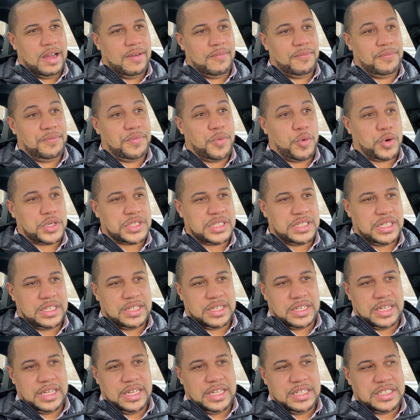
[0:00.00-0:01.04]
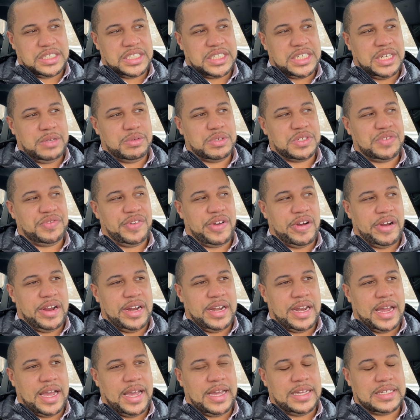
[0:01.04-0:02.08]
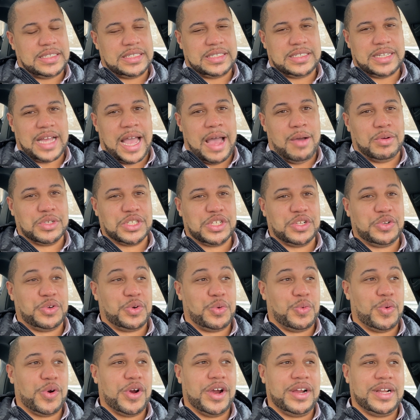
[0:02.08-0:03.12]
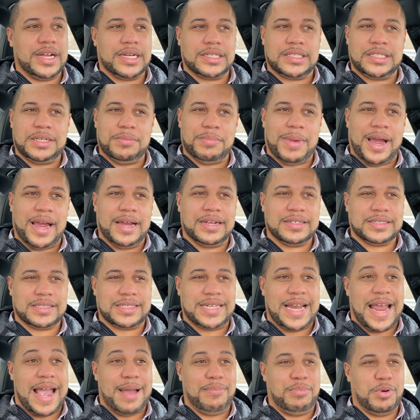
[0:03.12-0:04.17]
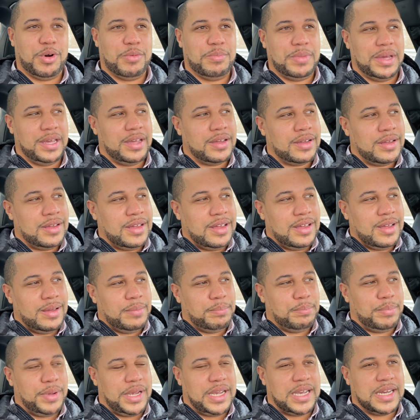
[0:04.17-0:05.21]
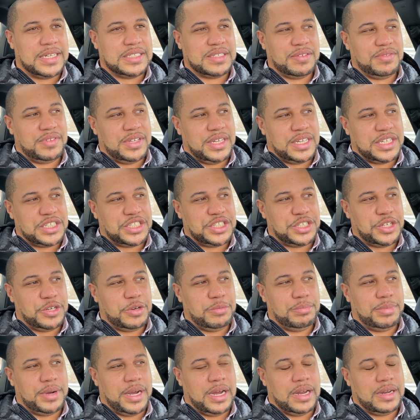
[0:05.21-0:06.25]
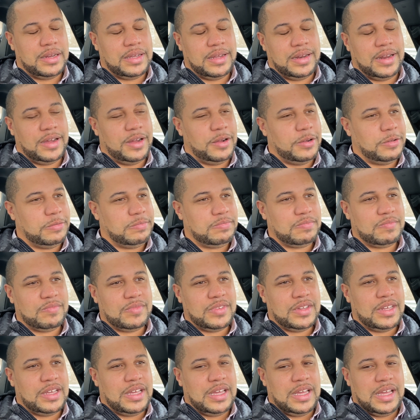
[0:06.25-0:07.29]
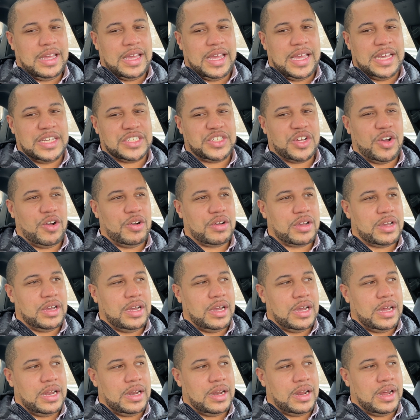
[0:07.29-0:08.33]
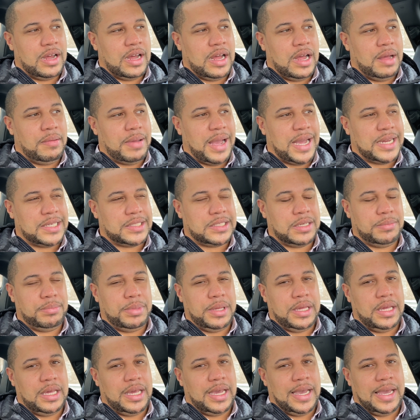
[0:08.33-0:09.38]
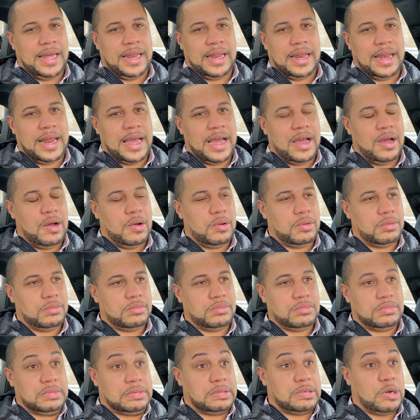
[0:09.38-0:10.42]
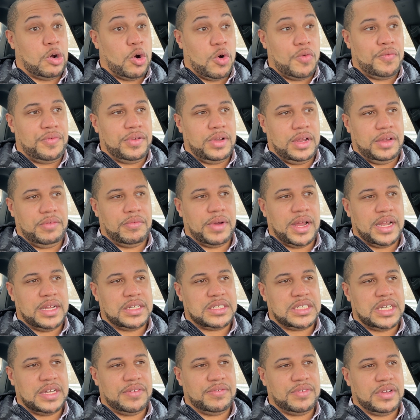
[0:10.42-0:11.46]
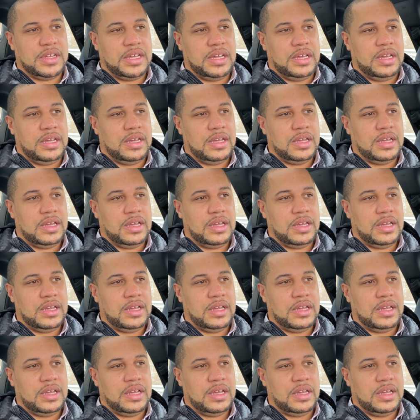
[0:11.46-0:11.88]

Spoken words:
Fortunately, she was very nice. I was a little worried that she might snap on me because of the issue, but you know, it's all good. I should be in and out hopefully relatively